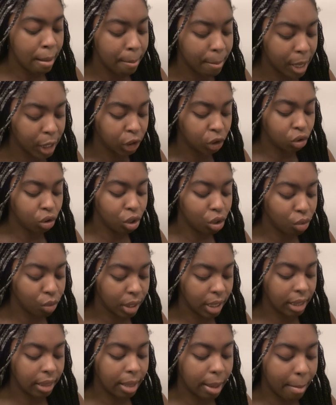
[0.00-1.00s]
make sure you
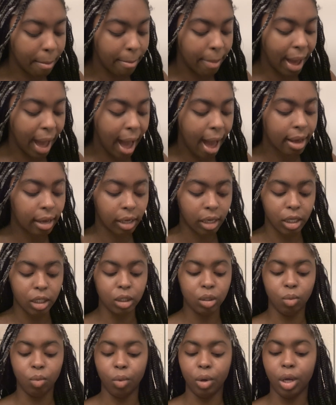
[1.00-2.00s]
get the back
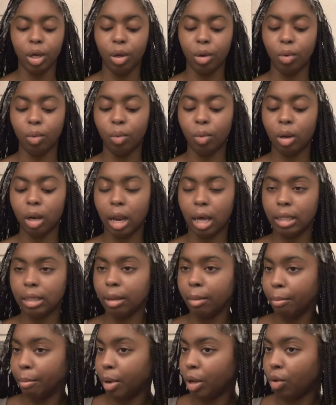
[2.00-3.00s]
as well like
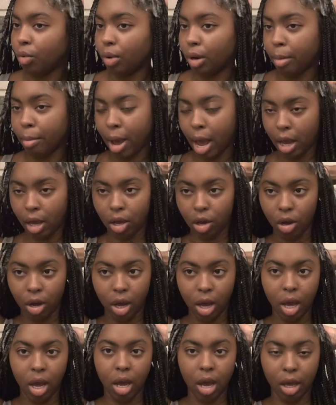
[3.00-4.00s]
the middle of the back of your
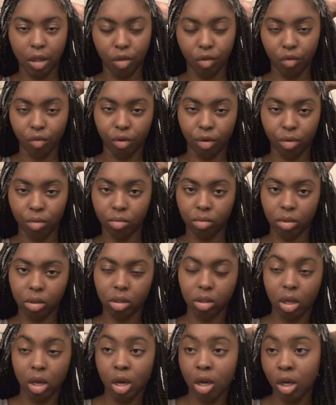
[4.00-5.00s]
head at the roots